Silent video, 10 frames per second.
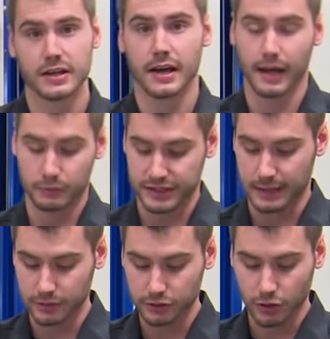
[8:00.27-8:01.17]
and I was
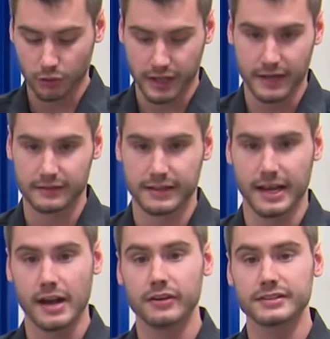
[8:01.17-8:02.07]
able to locate the
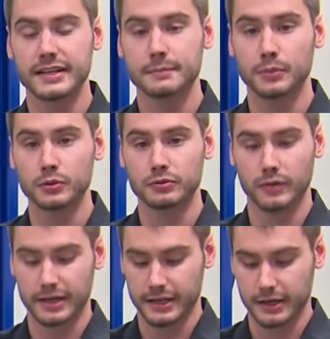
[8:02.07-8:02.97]
air intake boot
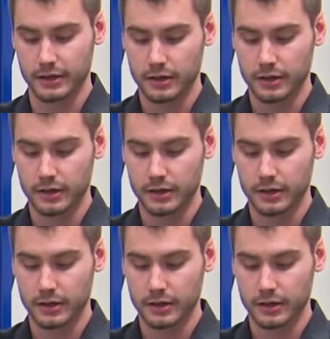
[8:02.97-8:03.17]
right here